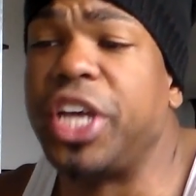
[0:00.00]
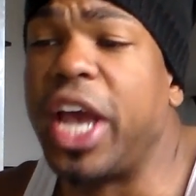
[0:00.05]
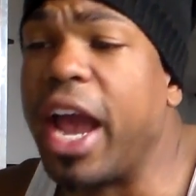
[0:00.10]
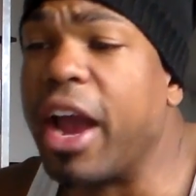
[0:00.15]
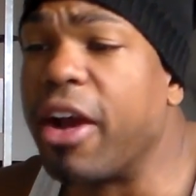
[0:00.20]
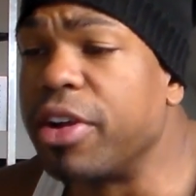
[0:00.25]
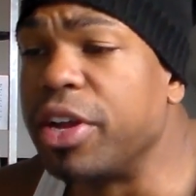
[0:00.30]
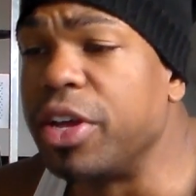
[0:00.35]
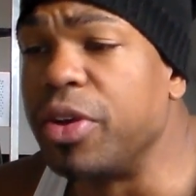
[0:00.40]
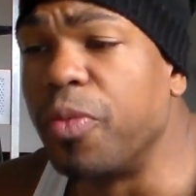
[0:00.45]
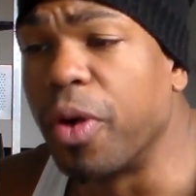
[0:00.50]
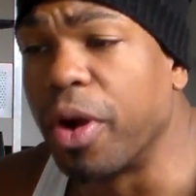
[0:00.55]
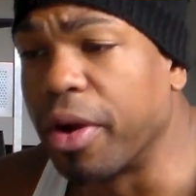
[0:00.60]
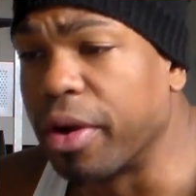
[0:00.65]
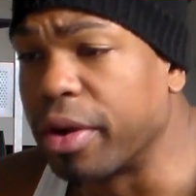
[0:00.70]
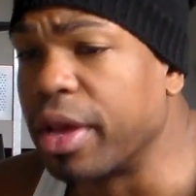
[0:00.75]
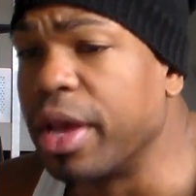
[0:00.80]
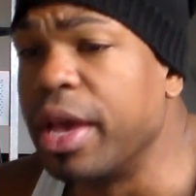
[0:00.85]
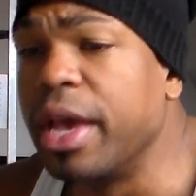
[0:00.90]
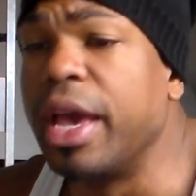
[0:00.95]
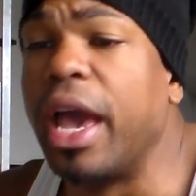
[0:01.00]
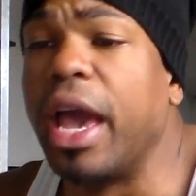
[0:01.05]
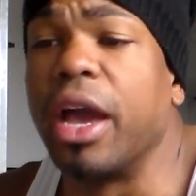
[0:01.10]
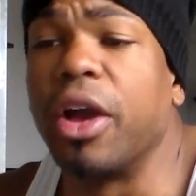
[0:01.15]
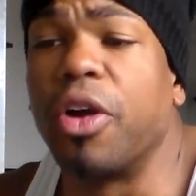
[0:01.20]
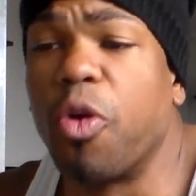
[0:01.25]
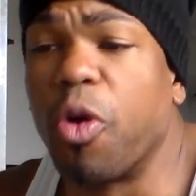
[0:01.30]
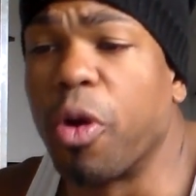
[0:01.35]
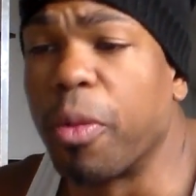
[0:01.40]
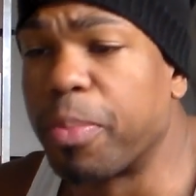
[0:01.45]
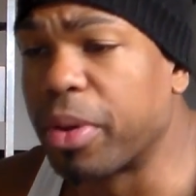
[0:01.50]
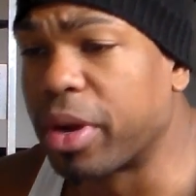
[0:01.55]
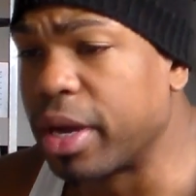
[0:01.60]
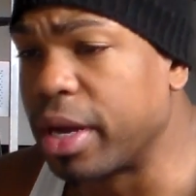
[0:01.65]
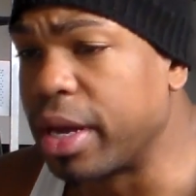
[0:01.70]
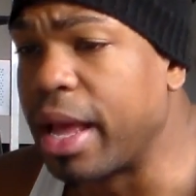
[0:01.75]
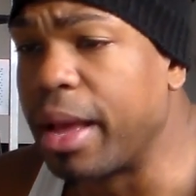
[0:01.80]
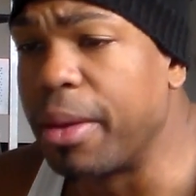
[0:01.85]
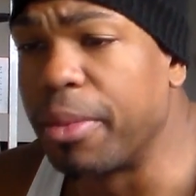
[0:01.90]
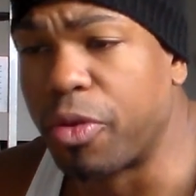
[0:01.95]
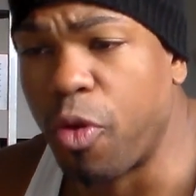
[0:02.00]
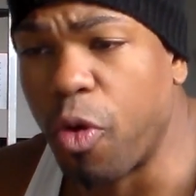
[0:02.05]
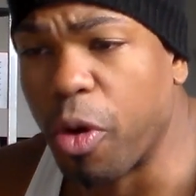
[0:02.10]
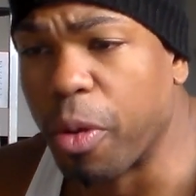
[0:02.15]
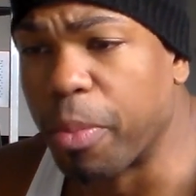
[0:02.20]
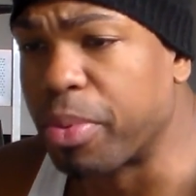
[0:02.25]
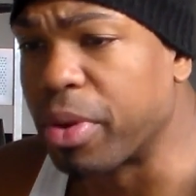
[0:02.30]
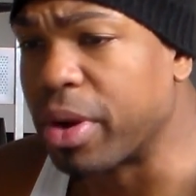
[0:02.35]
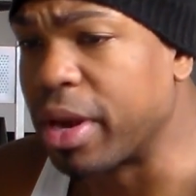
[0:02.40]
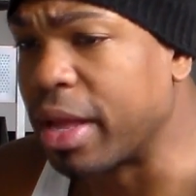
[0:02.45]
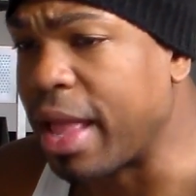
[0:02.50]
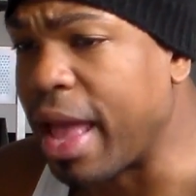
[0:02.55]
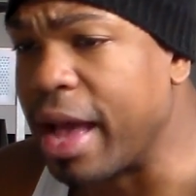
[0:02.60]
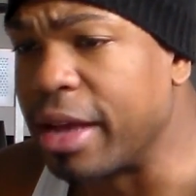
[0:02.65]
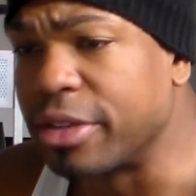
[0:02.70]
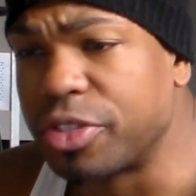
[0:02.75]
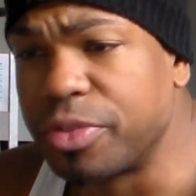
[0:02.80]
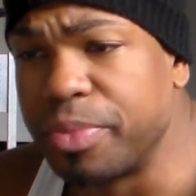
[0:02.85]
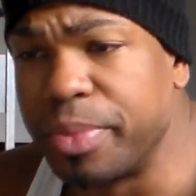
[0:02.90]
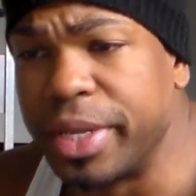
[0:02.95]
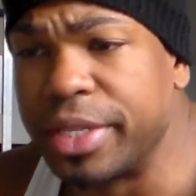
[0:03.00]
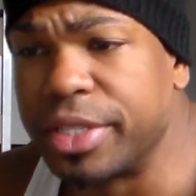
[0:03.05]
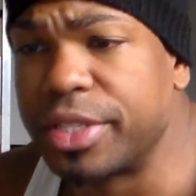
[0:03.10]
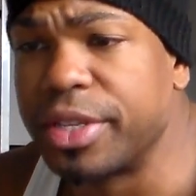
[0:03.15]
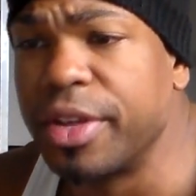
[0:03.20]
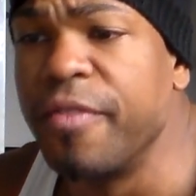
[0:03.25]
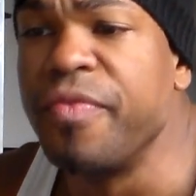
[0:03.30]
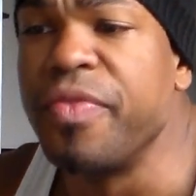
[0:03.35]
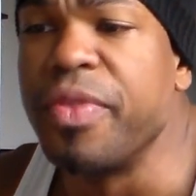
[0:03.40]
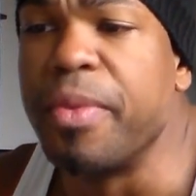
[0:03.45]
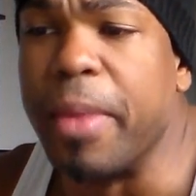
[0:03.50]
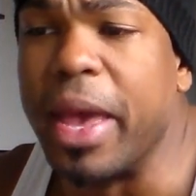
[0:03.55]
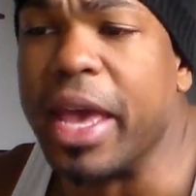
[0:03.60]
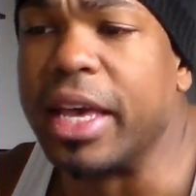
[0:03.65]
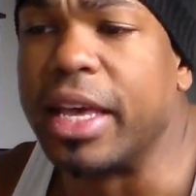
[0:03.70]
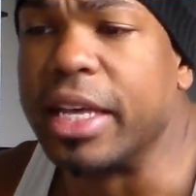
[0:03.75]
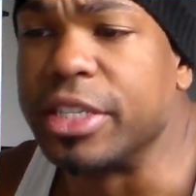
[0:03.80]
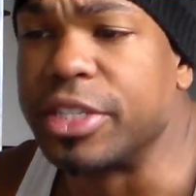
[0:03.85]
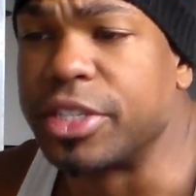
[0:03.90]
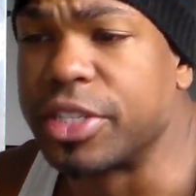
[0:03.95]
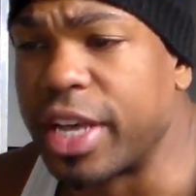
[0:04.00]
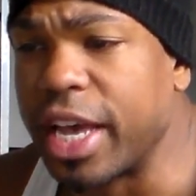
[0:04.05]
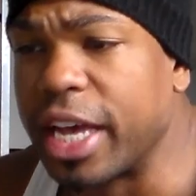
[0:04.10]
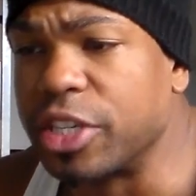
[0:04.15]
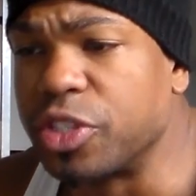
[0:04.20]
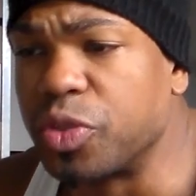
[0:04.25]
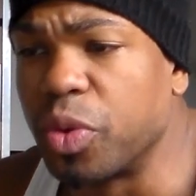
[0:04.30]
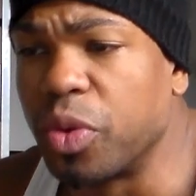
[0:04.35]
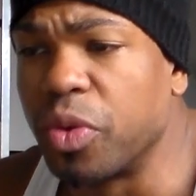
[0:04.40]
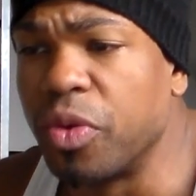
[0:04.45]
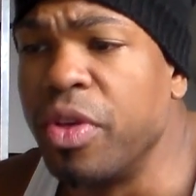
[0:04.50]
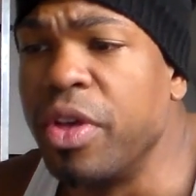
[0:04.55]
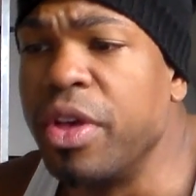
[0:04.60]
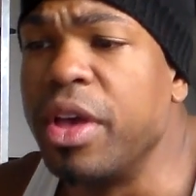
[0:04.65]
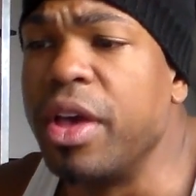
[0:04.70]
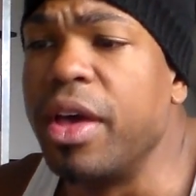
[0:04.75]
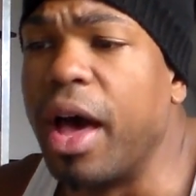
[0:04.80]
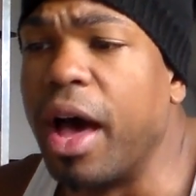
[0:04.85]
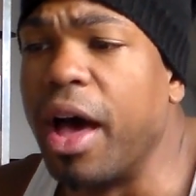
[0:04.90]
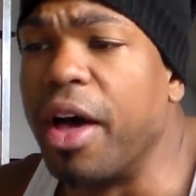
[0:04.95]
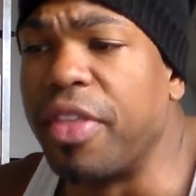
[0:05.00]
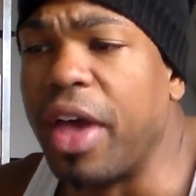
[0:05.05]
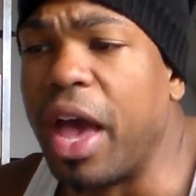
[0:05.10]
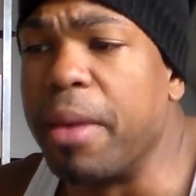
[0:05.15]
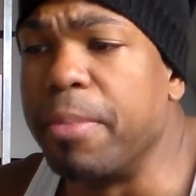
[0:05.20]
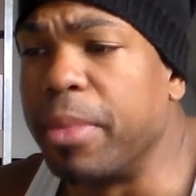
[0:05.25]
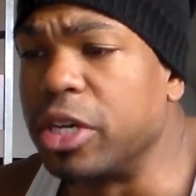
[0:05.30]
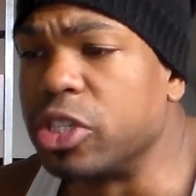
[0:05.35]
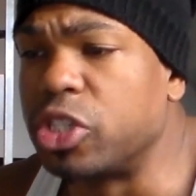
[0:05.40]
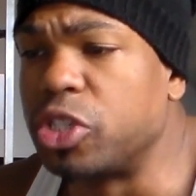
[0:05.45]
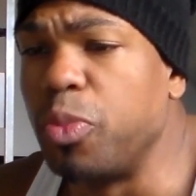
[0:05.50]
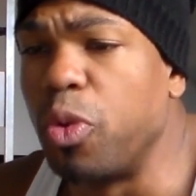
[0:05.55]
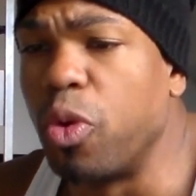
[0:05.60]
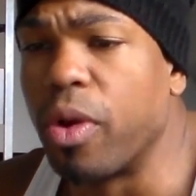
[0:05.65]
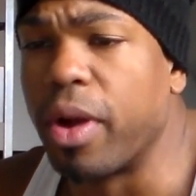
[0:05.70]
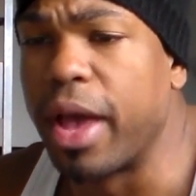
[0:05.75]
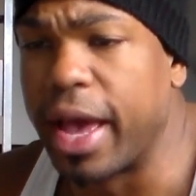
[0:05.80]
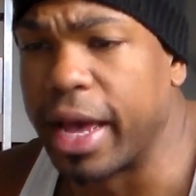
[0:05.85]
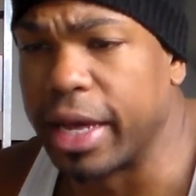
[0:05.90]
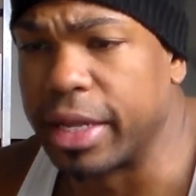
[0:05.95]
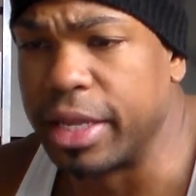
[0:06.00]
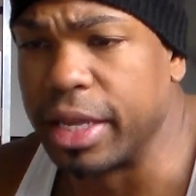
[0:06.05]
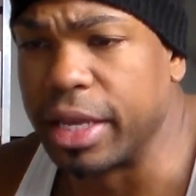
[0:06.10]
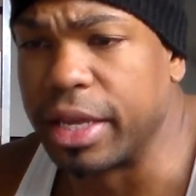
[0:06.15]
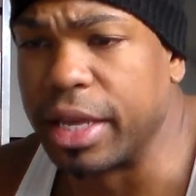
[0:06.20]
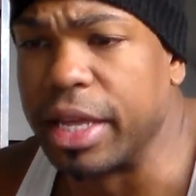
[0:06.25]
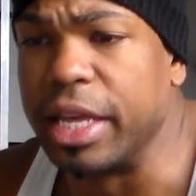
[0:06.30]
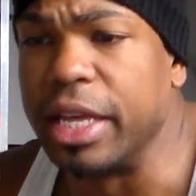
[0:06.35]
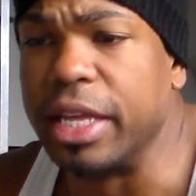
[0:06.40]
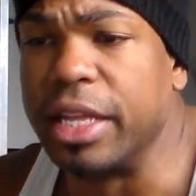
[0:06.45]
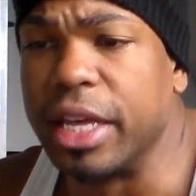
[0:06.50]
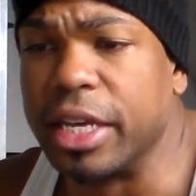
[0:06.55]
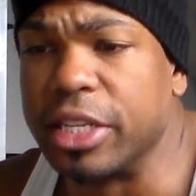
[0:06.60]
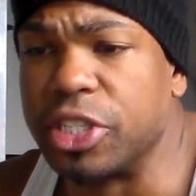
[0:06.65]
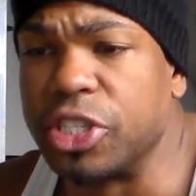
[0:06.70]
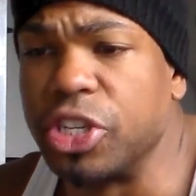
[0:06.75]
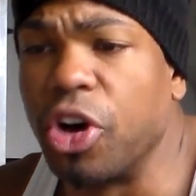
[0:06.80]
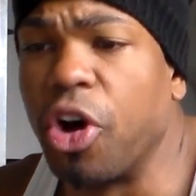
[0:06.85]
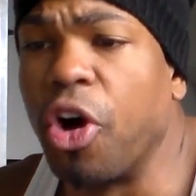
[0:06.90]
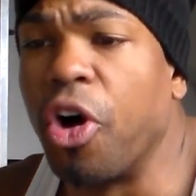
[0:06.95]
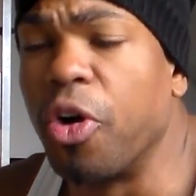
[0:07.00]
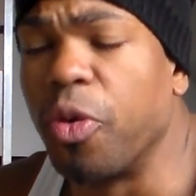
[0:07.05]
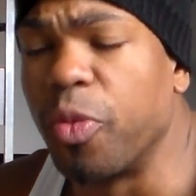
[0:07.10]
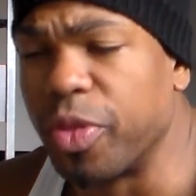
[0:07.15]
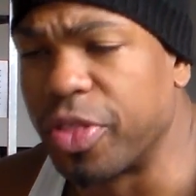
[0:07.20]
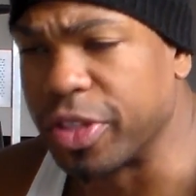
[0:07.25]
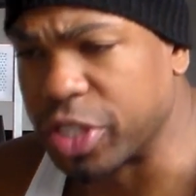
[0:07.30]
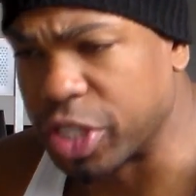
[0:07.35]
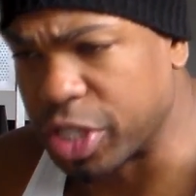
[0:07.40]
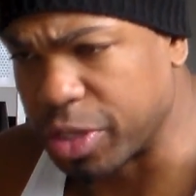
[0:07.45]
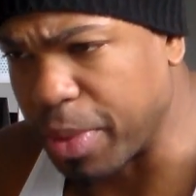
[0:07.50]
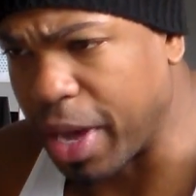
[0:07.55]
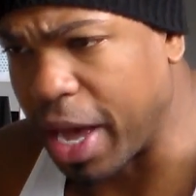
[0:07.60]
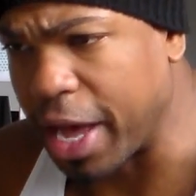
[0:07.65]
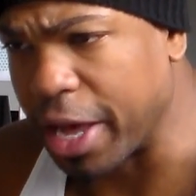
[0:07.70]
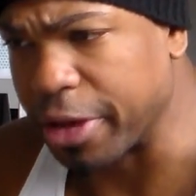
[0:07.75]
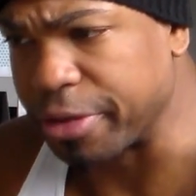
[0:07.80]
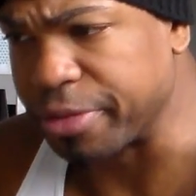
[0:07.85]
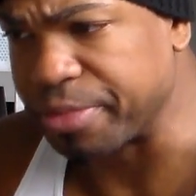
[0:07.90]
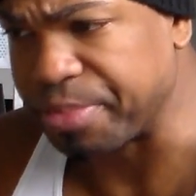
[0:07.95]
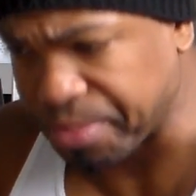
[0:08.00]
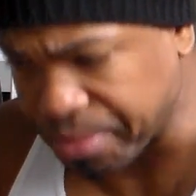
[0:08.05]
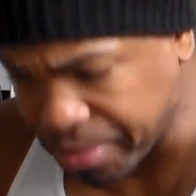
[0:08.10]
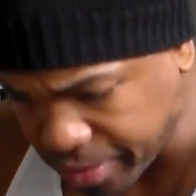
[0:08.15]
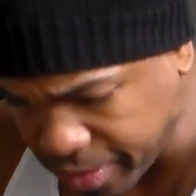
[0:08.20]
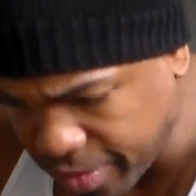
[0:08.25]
Charity work and corporate announcements make his schedule that much more hectic, and he does it all with a smile.